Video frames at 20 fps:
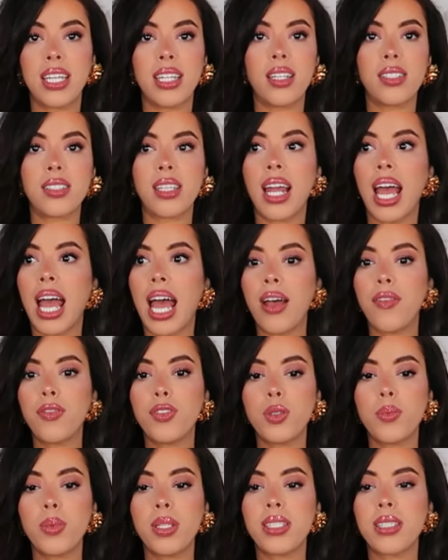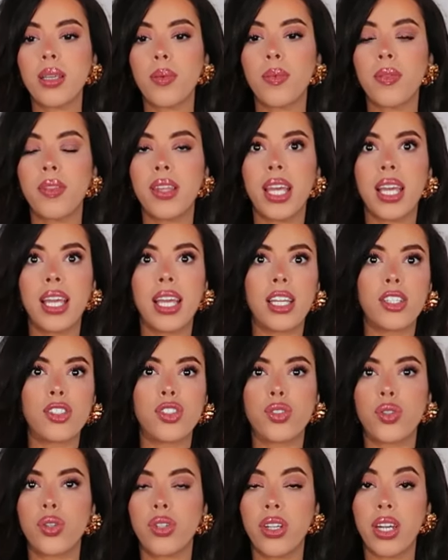It doesn't have to be something
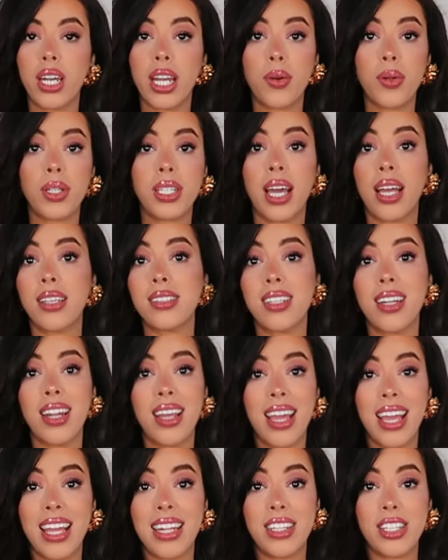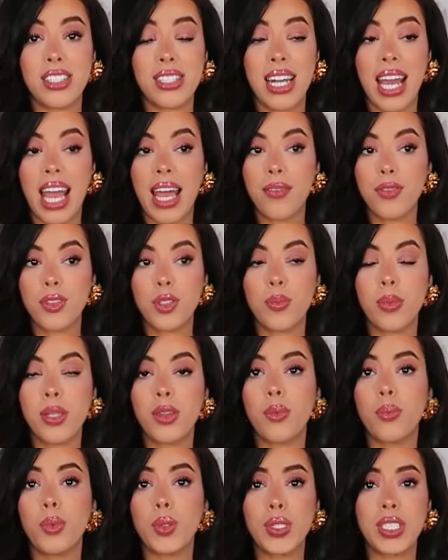extraordinary, doesn't it doesn't have to be
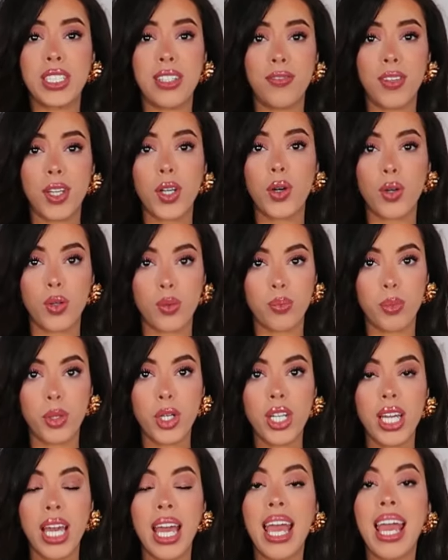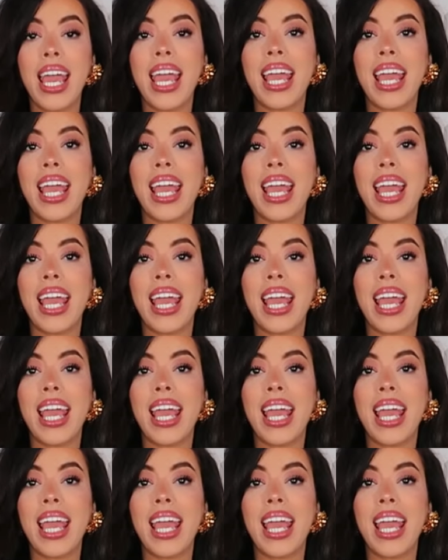the most difficult book.